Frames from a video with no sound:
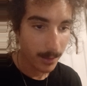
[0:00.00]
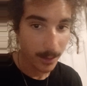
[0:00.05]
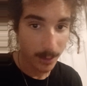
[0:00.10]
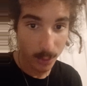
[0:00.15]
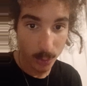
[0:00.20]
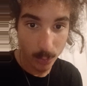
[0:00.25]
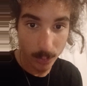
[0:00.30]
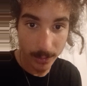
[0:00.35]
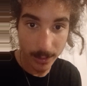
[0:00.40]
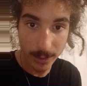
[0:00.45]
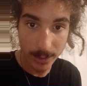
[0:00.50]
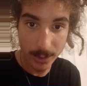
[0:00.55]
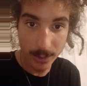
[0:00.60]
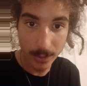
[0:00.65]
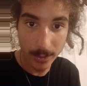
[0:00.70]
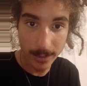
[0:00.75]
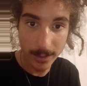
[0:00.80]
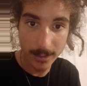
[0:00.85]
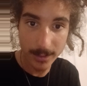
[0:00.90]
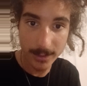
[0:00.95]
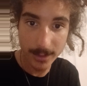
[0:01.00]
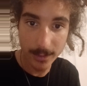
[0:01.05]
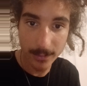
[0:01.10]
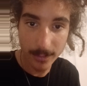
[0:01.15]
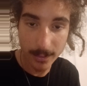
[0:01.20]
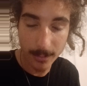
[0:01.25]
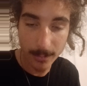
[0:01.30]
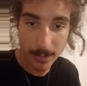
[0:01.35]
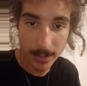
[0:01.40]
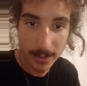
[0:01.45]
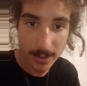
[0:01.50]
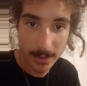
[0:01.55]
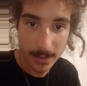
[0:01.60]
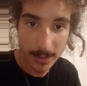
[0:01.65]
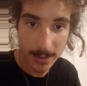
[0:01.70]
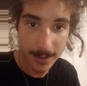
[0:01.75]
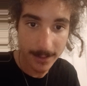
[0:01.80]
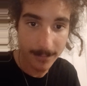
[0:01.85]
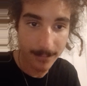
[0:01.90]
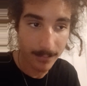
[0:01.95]
you destroy yourself
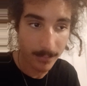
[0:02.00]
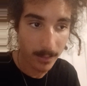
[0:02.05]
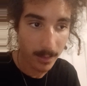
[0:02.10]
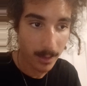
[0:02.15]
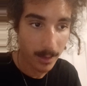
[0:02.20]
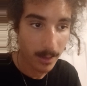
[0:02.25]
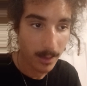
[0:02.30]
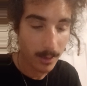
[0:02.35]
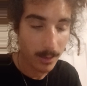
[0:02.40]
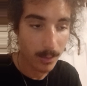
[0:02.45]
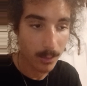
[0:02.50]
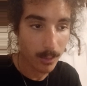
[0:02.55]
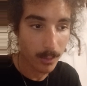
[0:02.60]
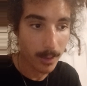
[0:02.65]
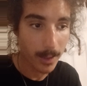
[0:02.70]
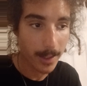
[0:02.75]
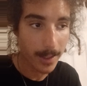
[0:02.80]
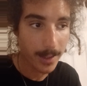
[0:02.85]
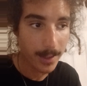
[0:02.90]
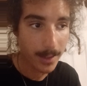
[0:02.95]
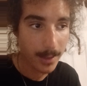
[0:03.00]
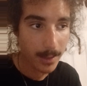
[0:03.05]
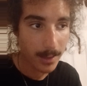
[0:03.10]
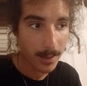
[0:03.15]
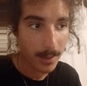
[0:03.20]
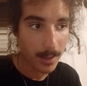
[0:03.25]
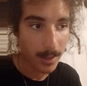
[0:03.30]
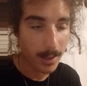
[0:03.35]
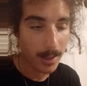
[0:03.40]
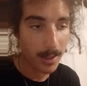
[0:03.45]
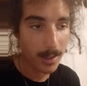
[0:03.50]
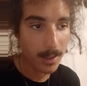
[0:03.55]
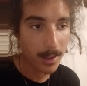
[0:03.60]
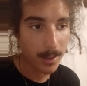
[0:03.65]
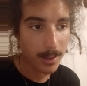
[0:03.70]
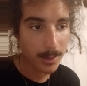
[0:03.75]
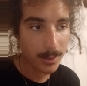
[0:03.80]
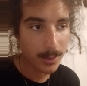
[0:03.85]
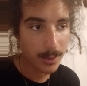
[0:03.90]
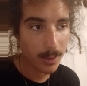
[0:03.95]
completely, right?
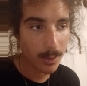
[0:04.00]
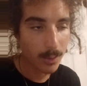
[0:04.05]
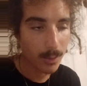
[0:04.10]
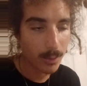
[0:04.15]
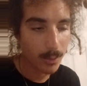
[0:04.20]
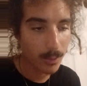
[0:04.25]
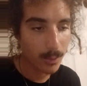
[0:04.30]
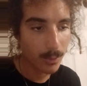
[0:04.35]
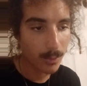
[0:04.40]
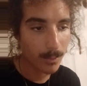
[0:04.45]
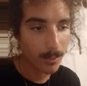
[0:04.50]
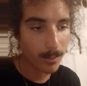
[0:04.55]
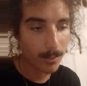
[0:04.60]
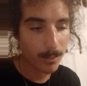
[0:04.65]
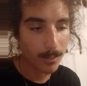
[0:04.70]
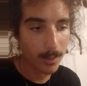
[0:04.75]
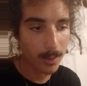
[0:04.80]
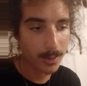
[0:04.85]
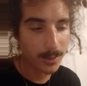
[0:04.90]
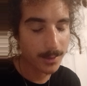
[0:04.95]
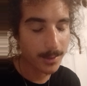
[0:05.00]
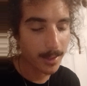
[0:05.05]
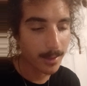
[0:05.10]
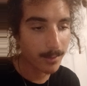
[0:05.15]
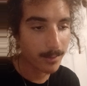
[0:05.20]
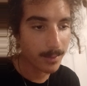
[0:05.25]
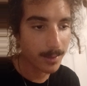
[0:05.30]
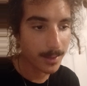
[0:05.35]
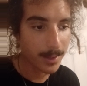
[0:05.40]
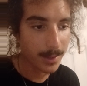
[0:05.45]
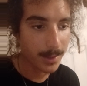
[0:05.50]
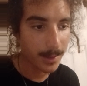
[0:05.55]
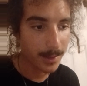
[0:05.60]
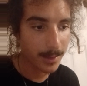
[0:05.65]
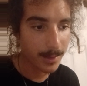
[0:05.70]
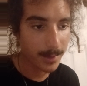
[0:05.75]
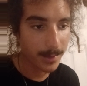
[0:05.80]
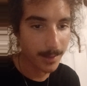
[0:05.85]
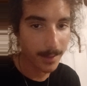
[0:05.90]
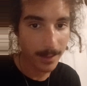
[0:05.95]
Uh, so most
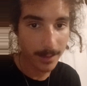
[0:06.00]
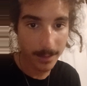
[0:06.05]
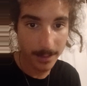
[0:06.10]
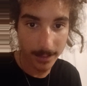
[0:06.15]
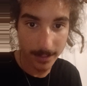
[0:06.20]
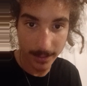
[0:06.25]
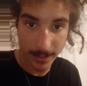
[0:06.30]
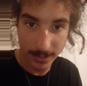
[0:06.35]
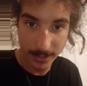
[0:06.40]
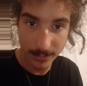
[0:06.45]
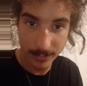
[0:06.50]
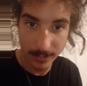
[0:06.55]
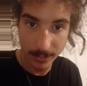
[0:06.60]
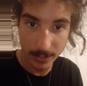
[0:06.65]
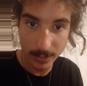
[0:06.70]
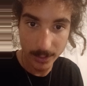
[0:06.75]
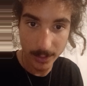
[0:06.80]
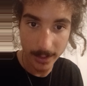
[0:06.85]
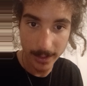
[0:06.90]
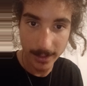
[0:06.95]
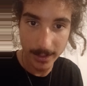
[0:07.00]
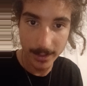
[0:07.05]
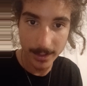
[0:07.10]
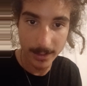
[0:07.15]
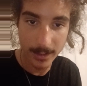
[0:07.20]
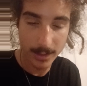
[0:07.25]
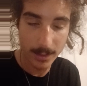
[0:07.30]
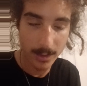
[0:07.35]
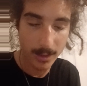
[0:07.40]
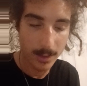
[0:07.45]
definitely, there it's filtrating.